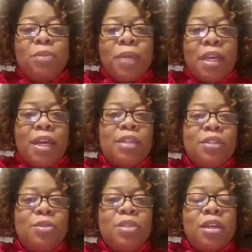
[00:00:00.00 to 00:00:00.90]
What can I
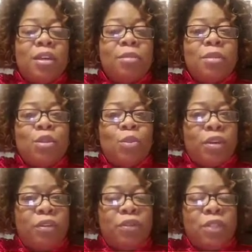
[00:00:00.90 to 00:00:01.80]
do to help this
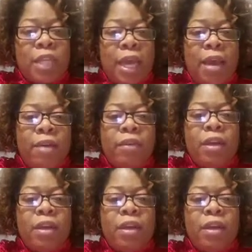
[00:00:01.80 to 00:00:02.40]
wonderful staff?